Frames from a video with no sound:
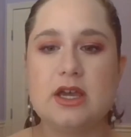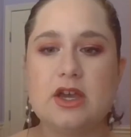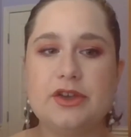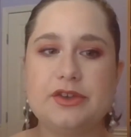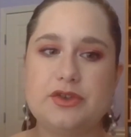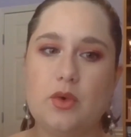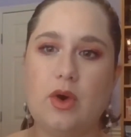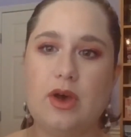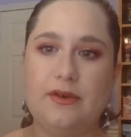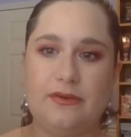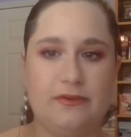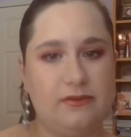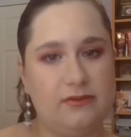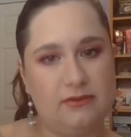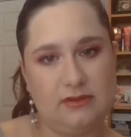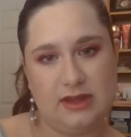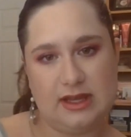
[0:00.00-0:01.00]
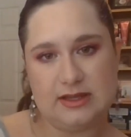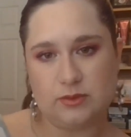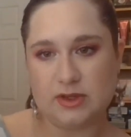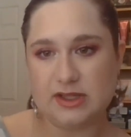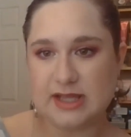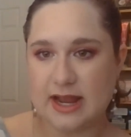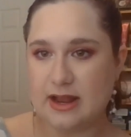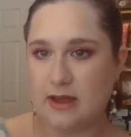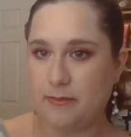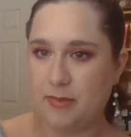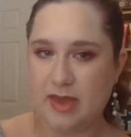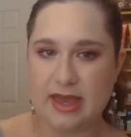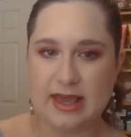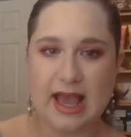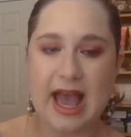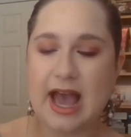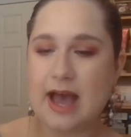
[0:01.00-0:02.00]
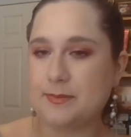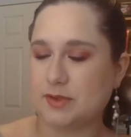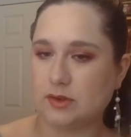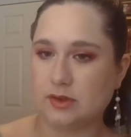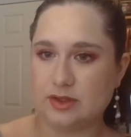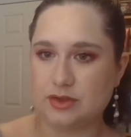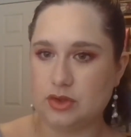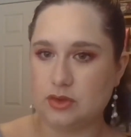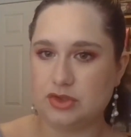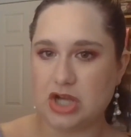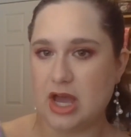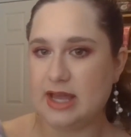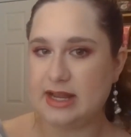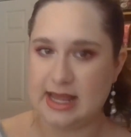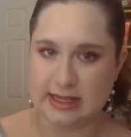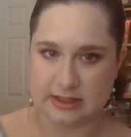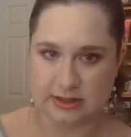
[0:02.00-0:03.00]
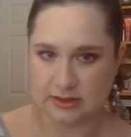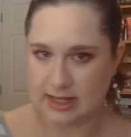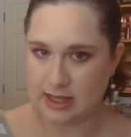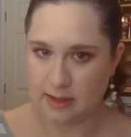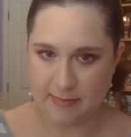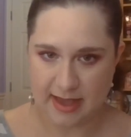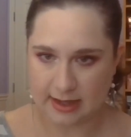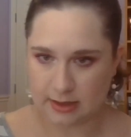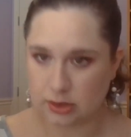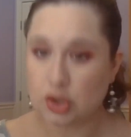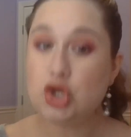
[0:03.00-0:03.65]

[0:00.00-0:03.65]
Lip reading: So if these ones end up being absolutely too giant, I can take it back.